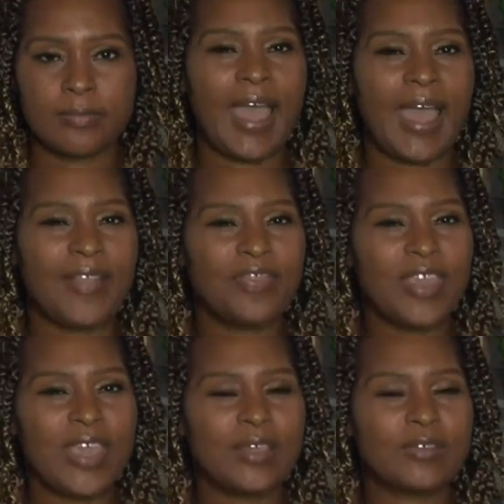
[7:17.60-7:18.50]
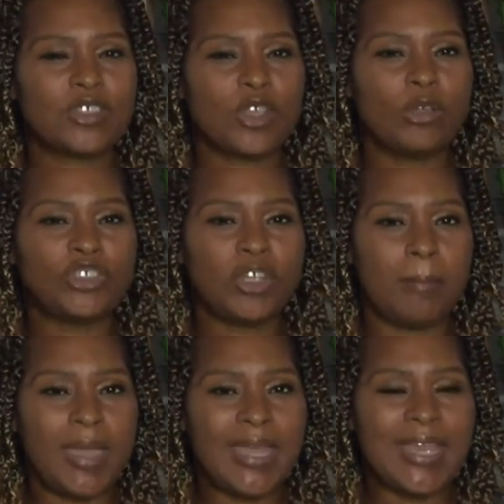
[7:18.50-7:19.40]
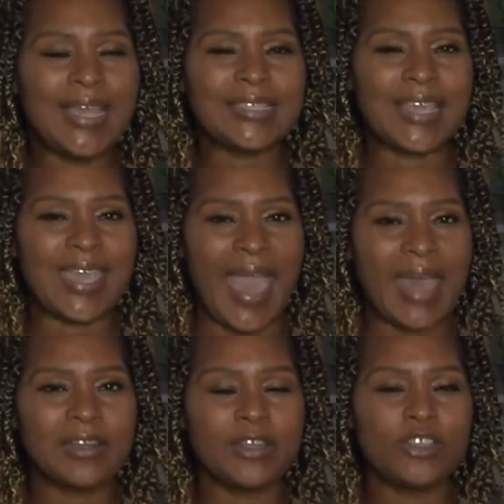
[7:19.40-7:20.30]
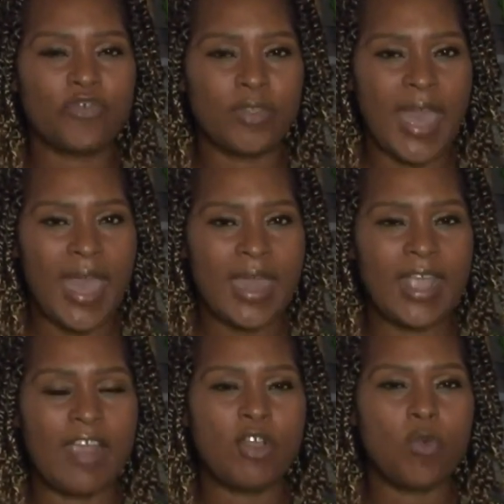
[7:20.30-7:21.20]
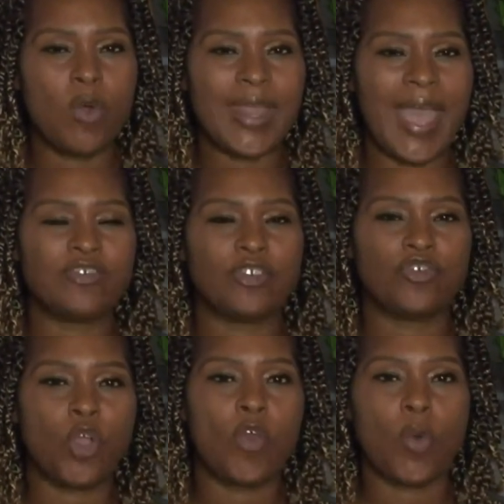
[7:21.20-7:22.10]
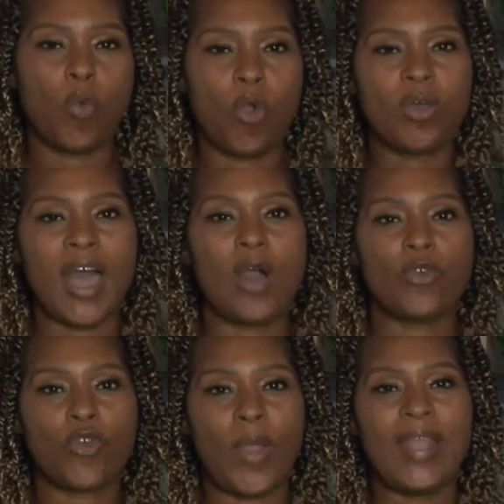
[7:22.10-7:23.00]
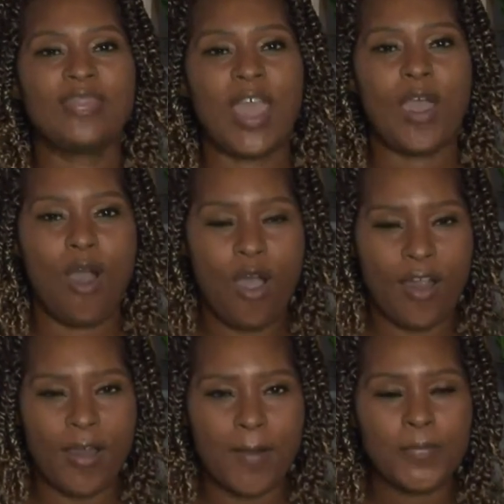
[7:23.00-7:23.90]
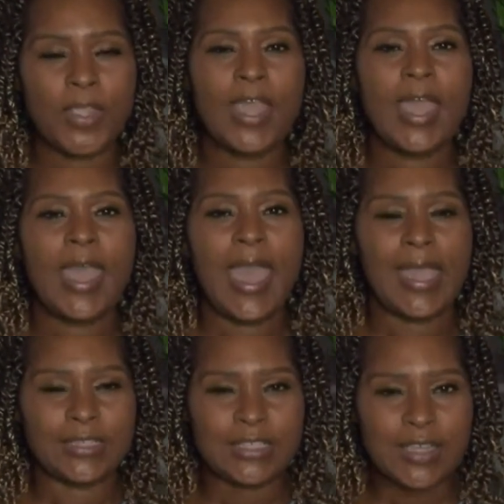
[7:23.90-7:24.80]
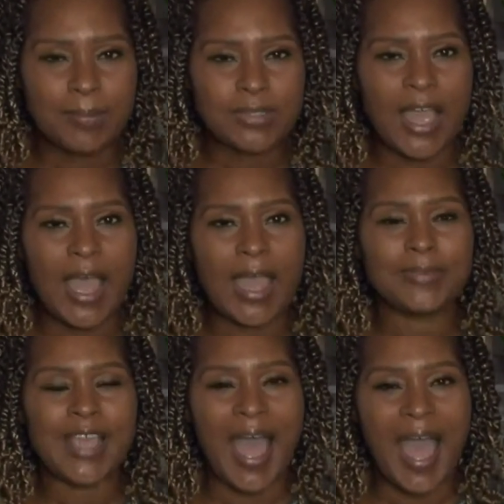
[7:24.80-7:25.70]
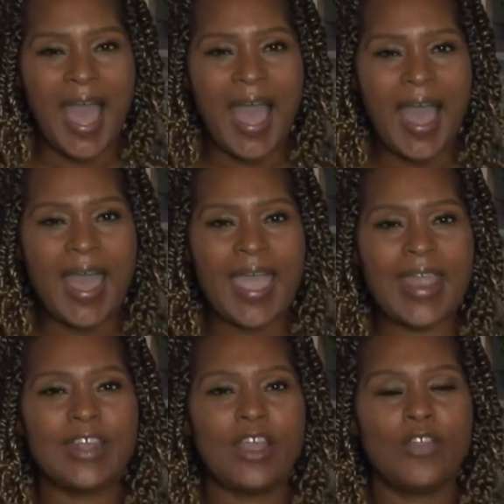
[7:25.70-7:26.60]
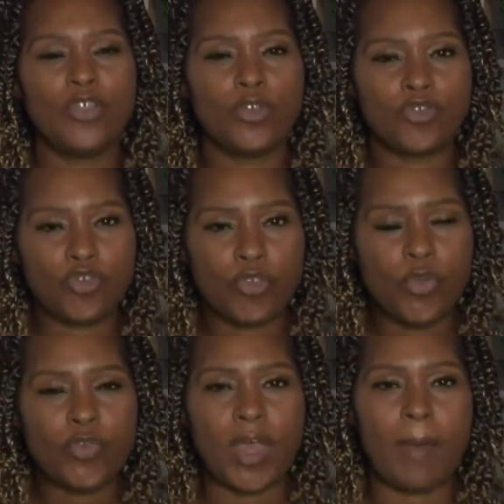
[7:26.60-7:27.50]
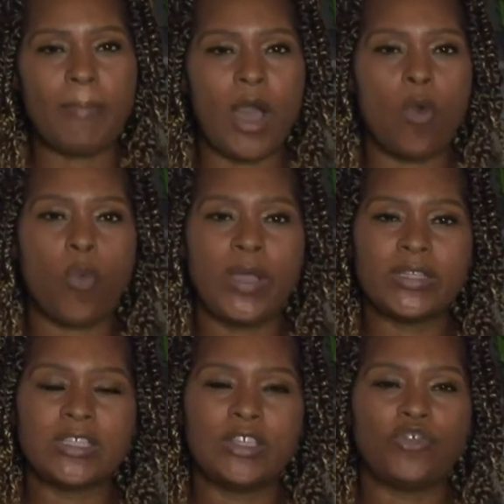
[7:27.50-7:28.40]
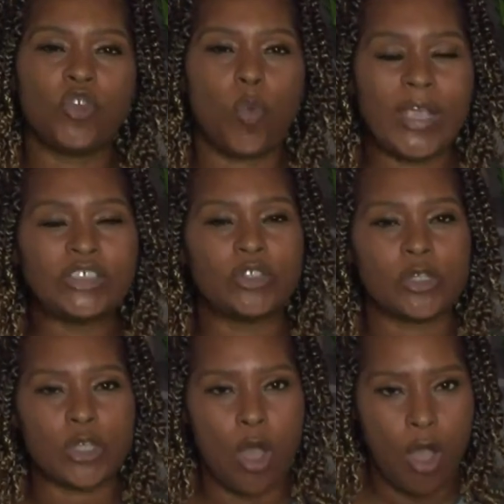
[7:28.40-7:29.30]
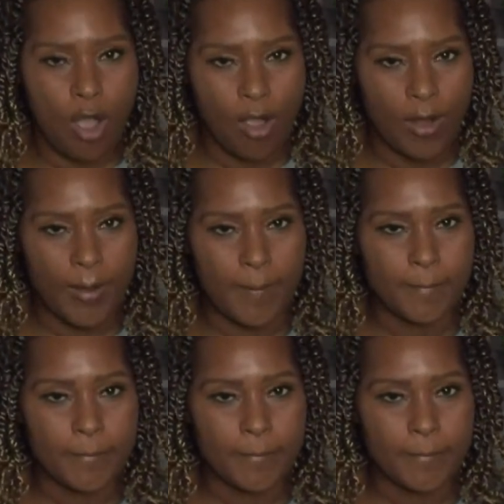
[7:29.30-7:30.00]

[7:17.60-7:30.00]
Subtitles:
I think social media is a catalyst for that. Everyone has to show the world how great they are and sometimes hide the truth about what situations are.